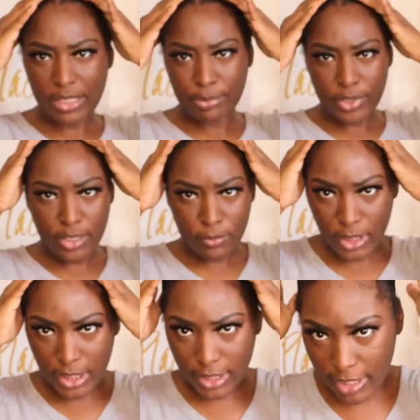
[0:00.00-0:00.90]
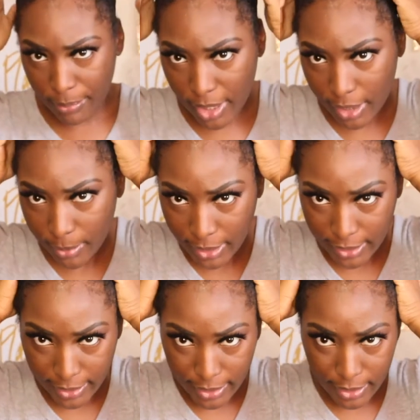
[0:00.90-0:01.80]
to bring the wig cap all the way
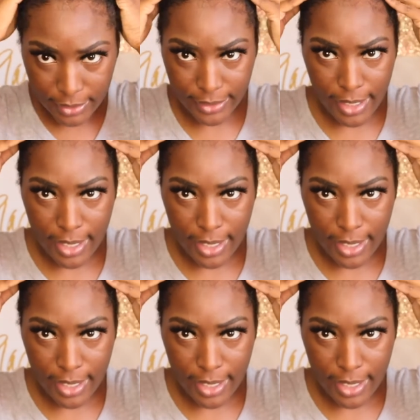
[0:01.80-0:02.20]
down, honey.